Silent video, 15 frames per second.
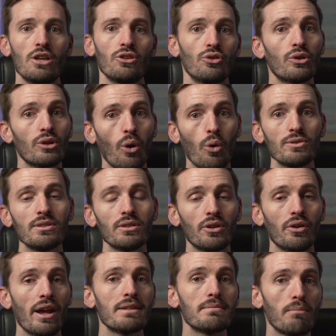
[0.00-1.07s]
You can also
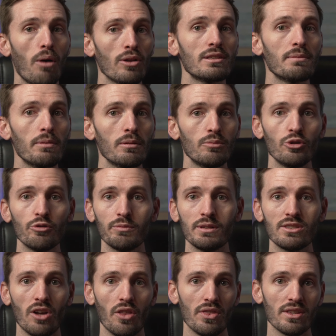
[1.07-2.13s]
create multiple
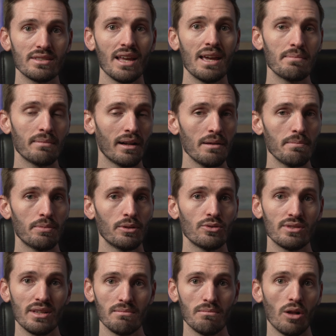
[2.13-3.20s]
movements on the same clip
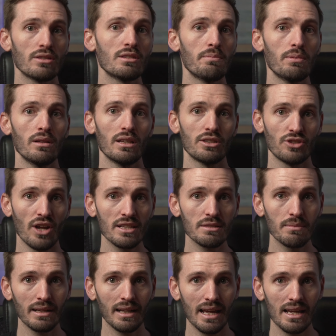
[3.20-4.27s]
using multiple
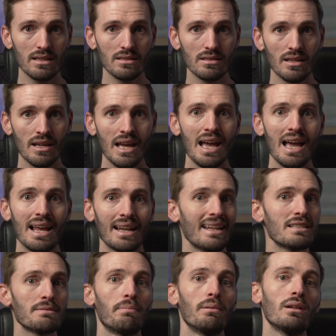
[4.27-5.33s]
adjustment layers.
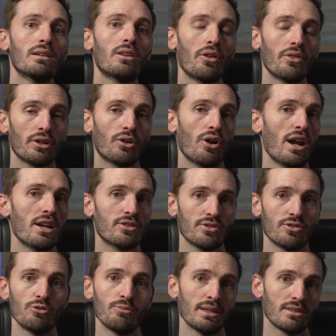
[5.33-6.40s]
Let's build on the crash
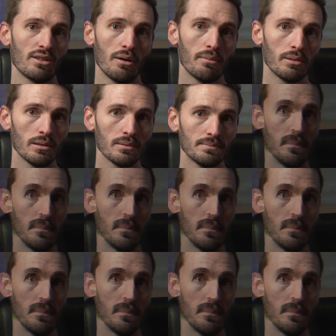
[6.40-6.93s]
zoom example.